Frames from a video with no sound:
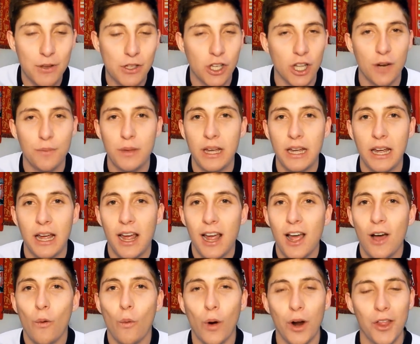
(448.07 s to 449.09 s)
It's going to be
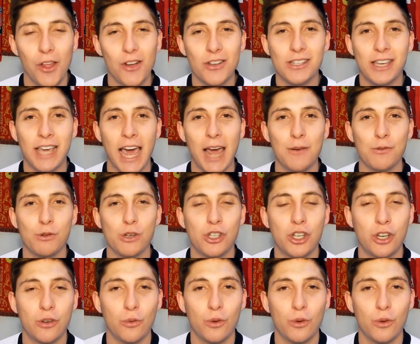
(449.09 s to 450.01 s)
one of those games